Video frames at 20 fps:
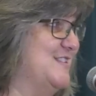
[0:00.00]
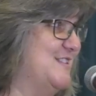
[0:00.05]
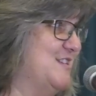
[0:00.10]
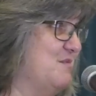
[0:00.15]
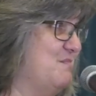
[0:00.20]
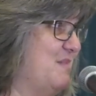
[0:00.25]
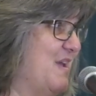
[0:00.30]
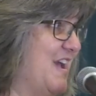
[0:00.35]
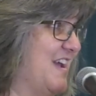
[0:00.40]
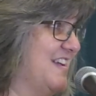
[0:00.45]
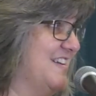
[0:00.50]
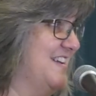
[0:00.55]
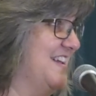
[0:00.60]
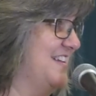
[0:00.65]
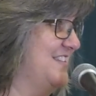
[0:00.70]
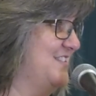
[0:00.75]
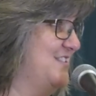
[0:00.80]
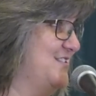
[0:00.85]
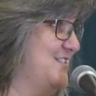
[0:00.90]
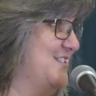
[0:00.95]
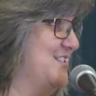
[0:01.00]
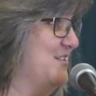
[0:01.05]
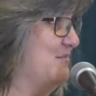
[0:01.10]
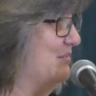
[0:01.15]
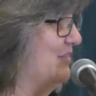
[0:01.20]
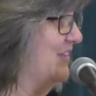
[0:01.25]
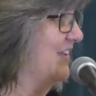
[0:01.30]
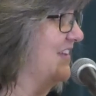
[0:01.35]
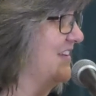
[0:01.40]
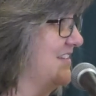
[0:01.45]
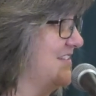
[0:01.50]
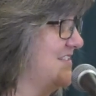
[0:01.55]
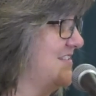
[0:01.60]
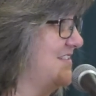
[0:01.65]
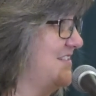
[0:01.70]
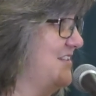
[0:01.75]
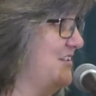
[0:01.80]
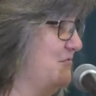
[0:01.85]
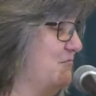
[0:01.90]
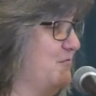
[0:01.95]
sit back and not do something, because
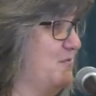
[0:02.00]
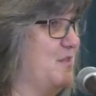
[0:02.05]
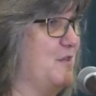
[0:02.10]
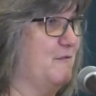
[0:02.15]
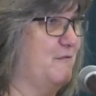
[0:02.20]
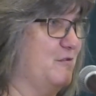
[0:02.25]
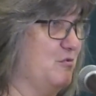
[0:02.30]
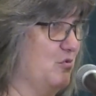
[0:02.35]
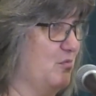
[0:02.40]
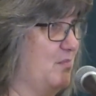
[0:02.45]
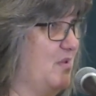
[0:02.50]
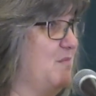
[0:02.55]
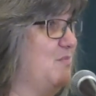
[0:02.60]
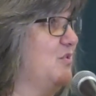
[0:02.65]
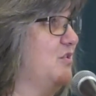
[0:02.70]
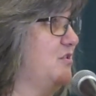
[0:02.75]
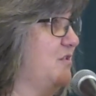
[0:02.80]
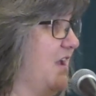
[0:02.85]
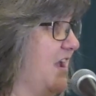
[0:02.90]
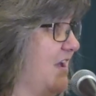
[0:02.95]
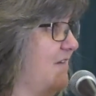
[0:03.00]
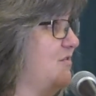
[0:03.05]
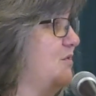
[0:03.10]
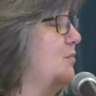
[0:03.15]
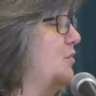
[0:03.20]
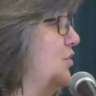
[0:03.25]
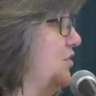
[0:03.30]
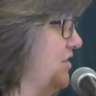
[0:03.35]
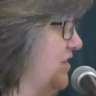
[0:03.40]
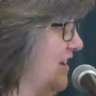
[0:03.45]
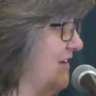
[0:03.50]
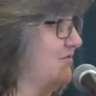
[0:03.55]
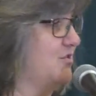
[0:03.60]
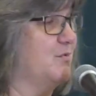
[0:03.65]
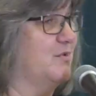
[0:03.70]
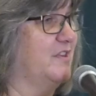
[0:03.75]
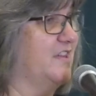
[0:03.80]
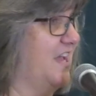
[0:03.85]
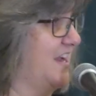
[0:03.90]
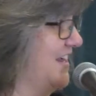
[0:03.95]
the fewer people you have, the more you have to
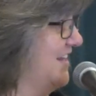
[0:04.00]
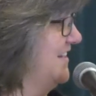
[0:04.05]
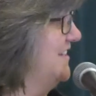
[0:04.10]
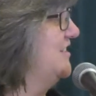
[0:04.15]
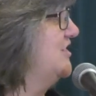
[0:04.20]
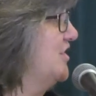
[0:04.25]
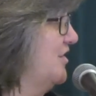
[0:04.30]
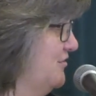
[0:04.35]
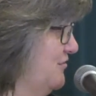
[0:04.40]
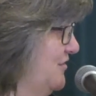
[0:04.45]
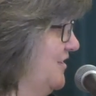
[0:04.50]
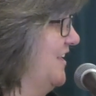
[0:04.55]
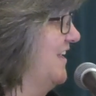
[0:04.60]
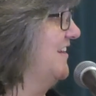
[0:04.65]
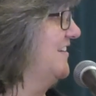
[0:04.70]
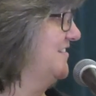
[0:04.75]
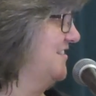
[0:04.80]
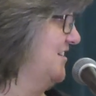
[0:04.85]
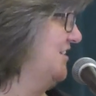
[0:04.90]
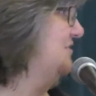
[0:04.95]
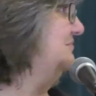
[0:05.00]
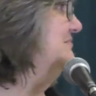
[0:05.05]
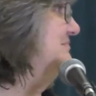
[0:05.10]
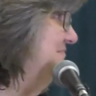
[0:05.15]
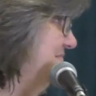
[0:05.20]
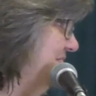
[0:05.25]
rely on each other to get it done.